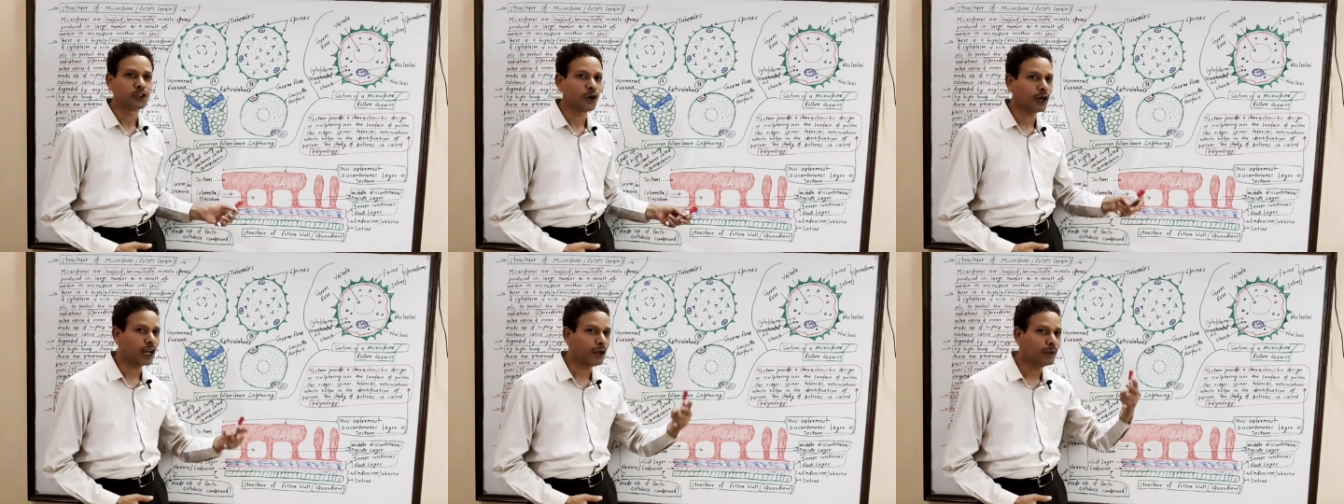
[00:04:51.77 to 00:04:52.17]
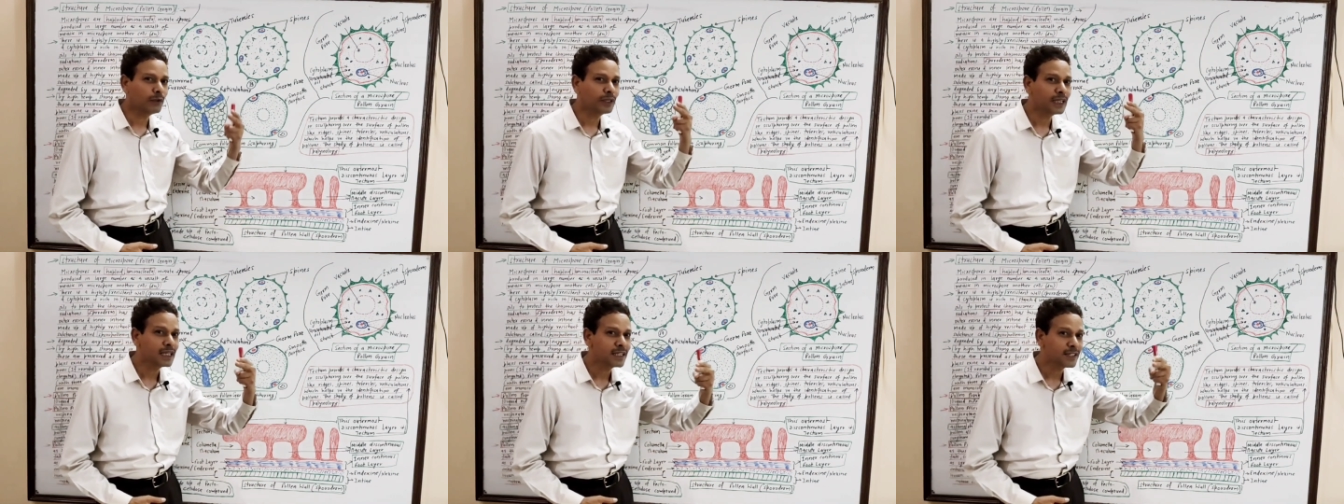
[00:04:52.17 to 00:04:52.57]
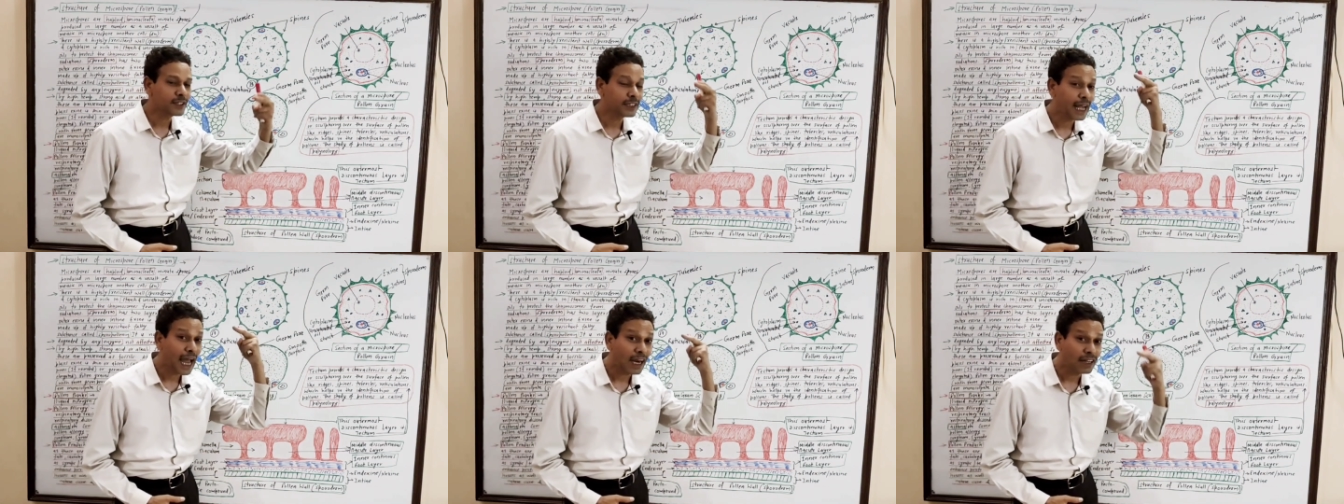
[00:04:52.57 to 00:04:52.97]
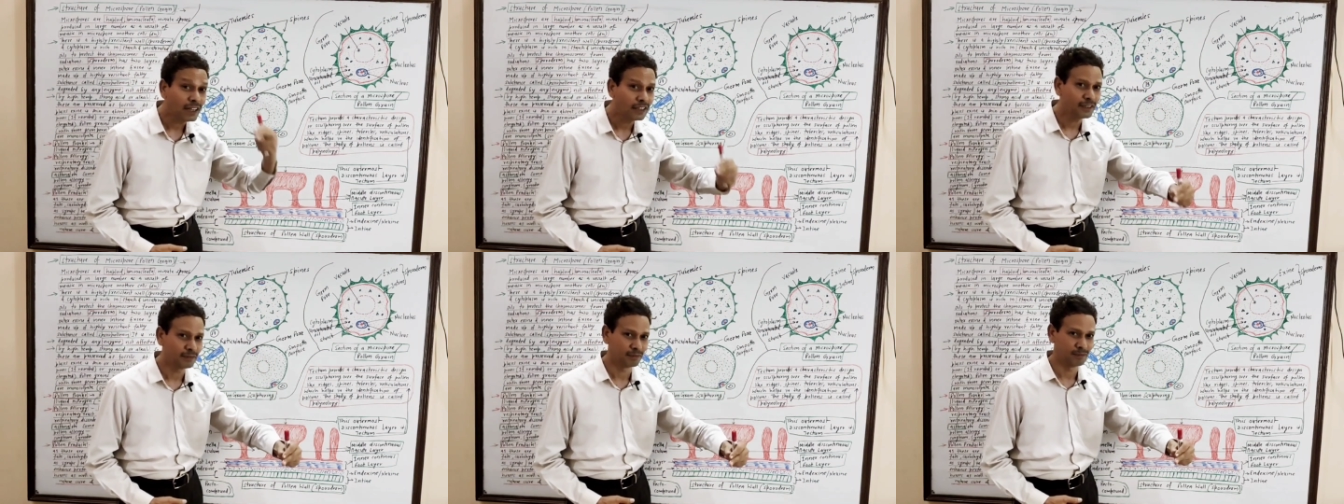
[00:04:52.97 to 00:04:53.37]
Not down this
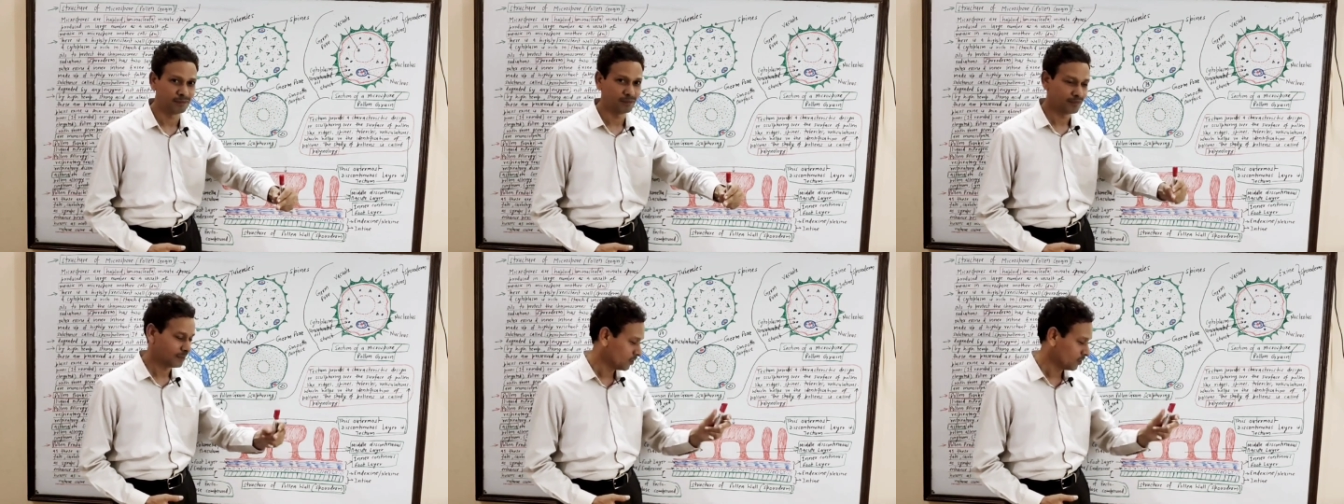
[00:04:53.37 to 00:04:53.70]
tectum,